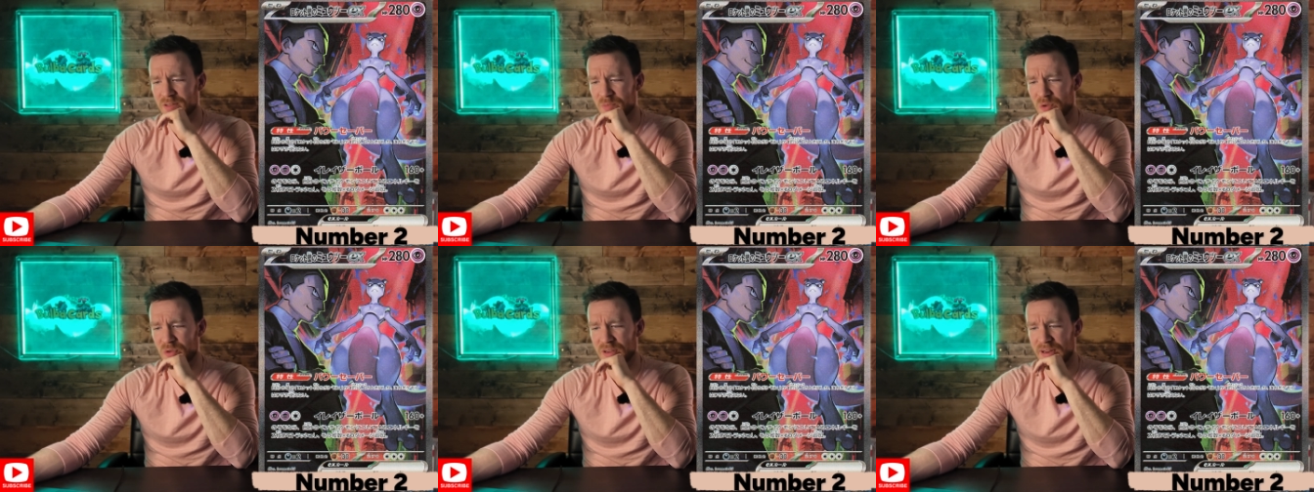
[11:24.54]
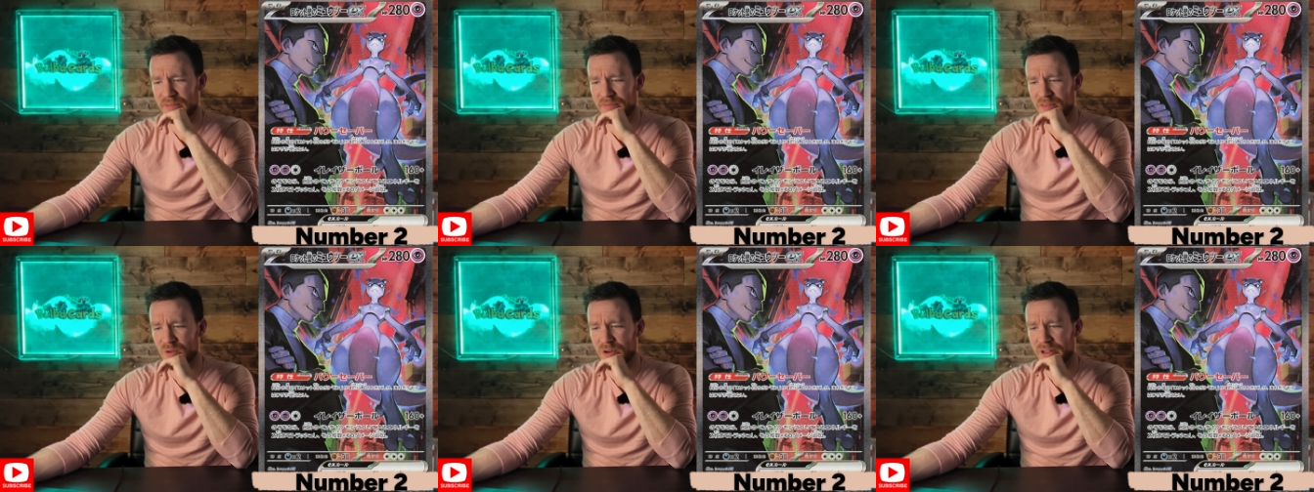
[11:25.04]
Mewtwo kind of
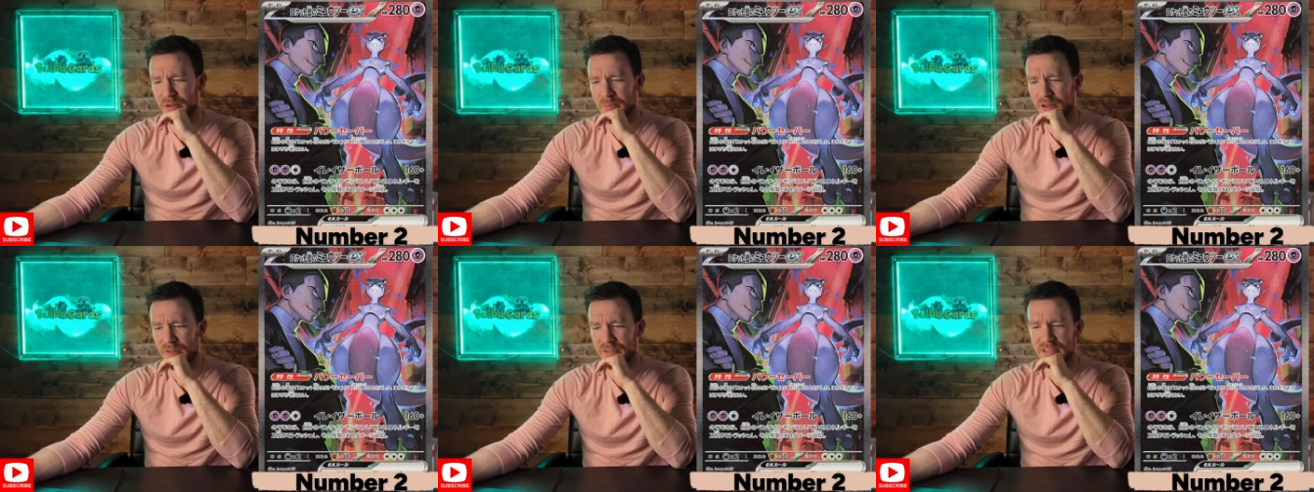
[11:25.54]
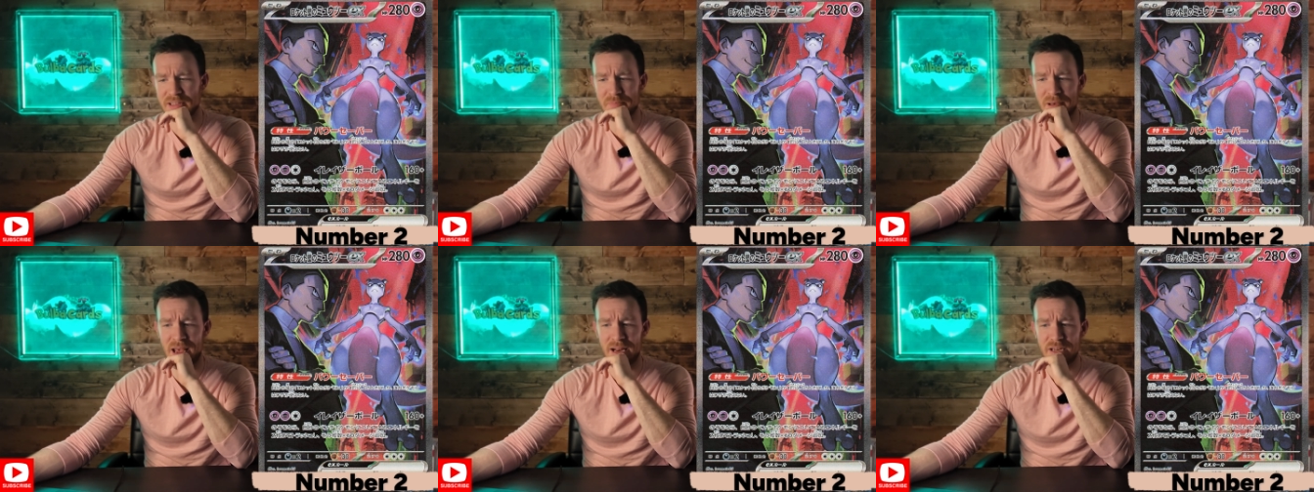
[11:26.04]
floating above? Is he
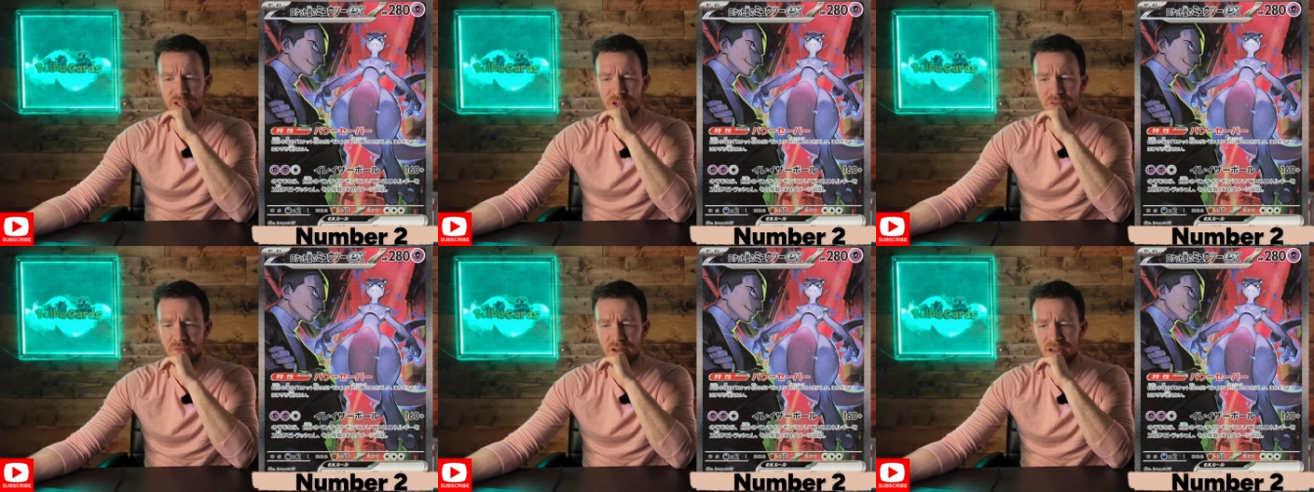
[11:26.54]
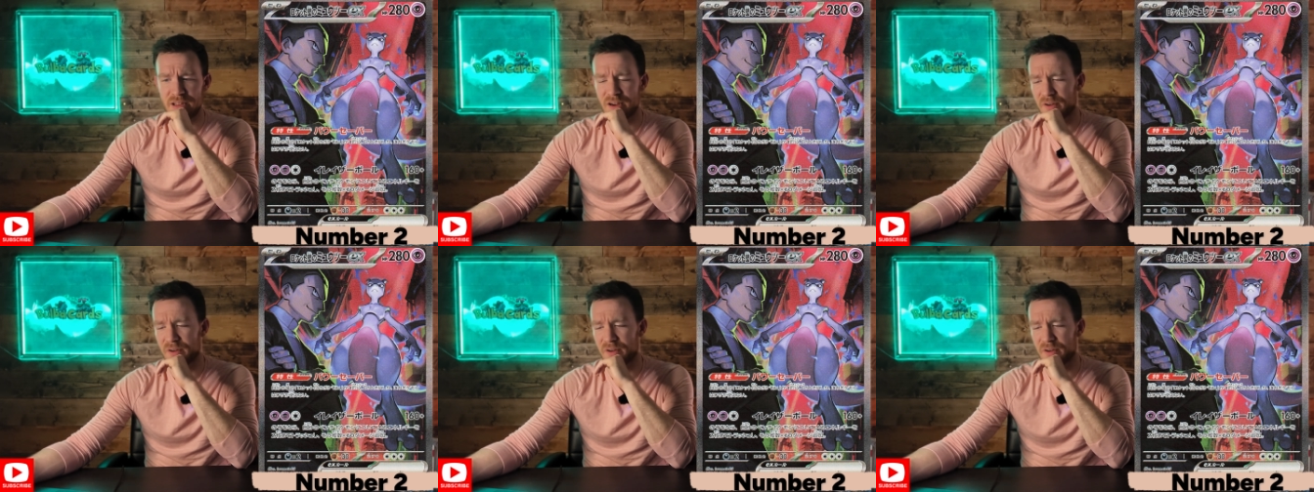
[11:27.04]
mad at Giovanni?